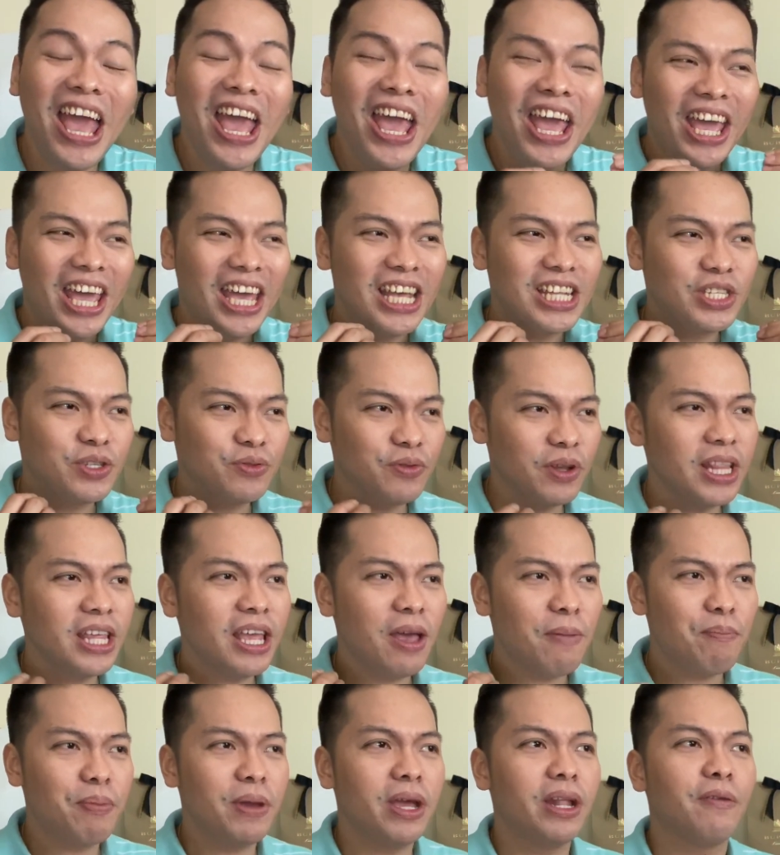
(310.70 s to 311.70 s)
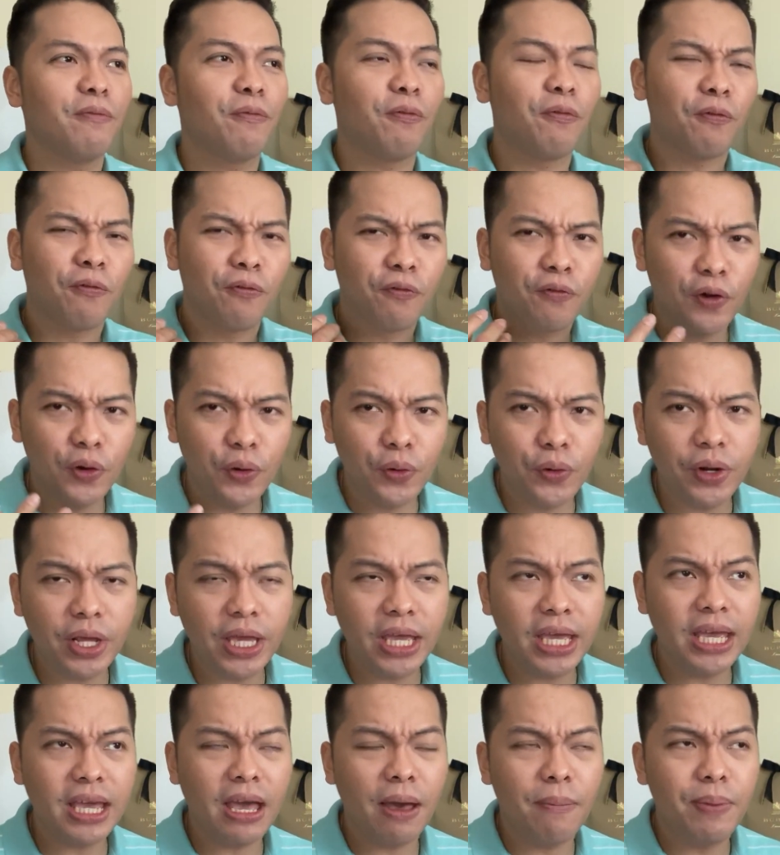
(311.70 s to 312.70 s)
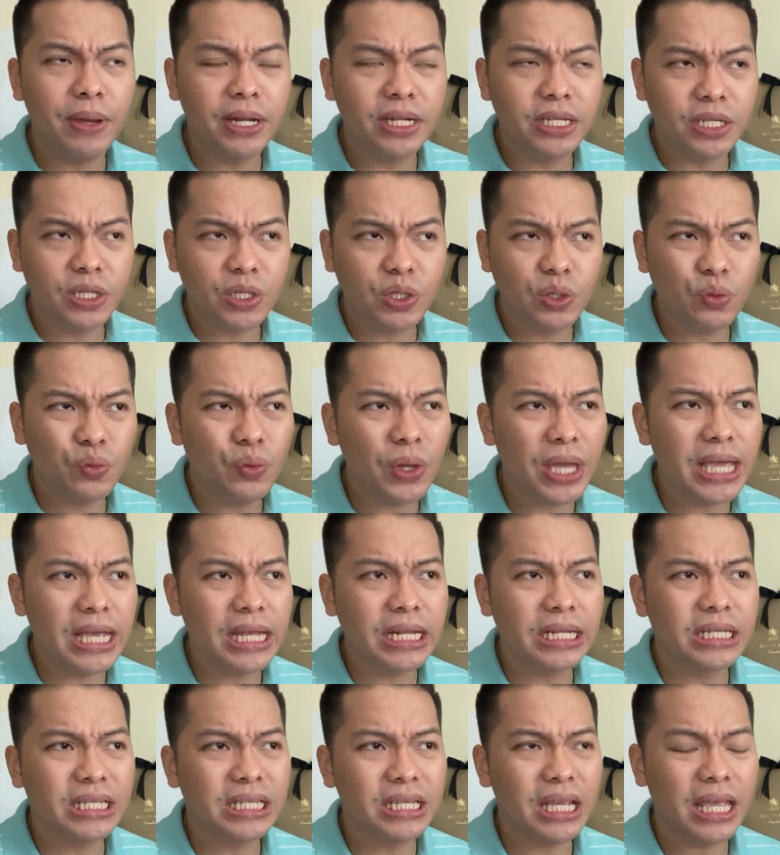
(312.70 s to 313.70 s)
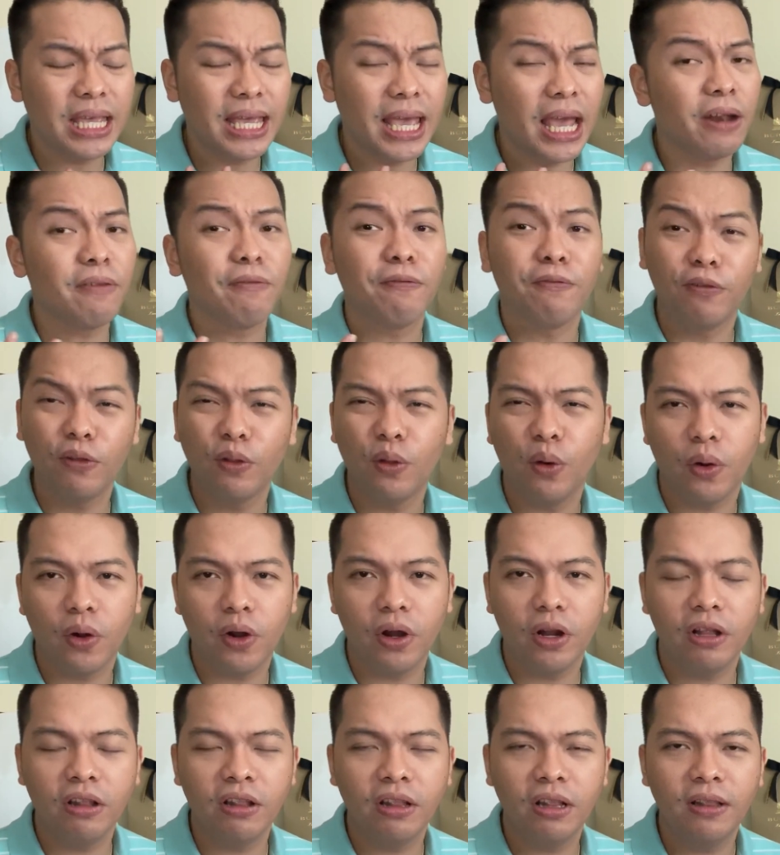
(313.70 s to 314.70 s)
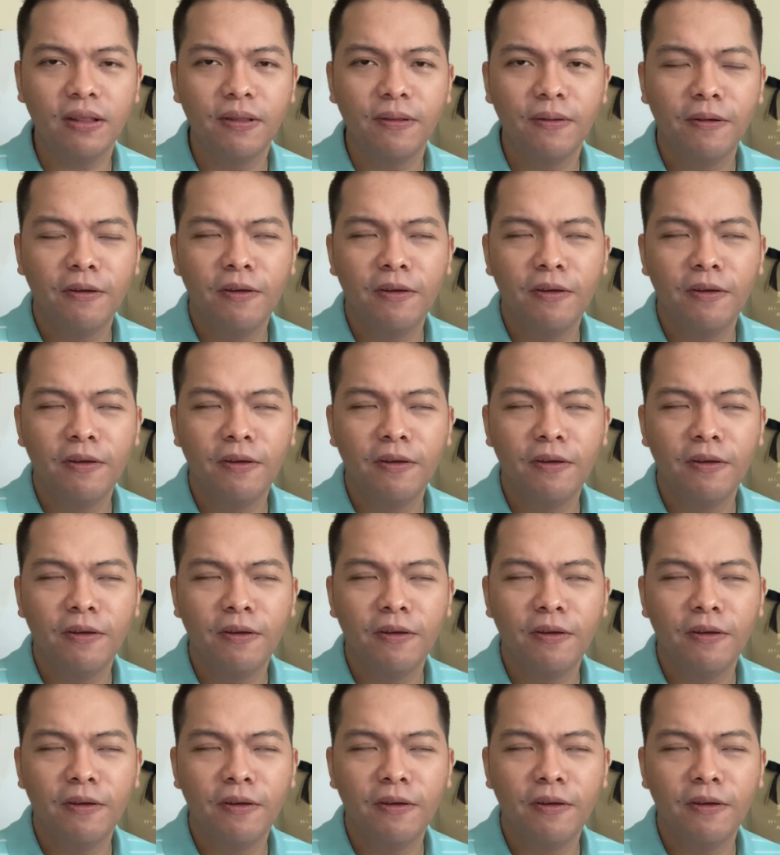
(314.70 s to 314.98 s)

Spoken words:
it's really a bit fruity, a bit sweet, yet floral.